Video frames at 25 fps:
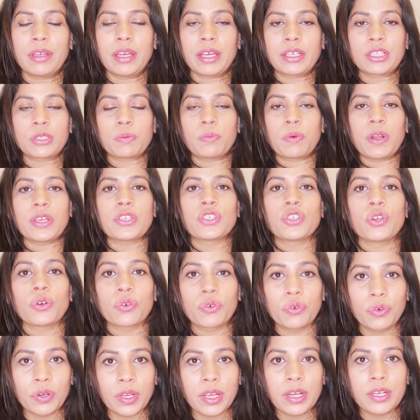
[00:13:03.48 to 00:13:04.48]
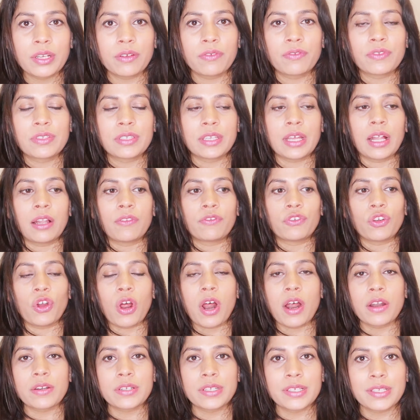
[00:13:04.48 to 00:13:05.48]
express your creative self, your
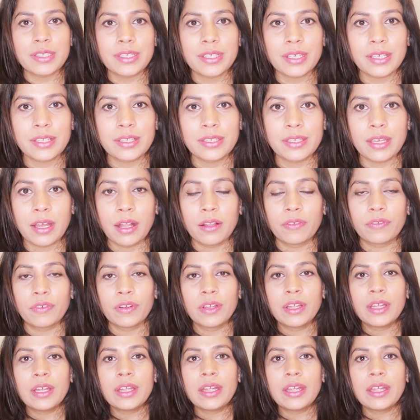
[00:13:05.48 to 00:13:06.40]
artistic self,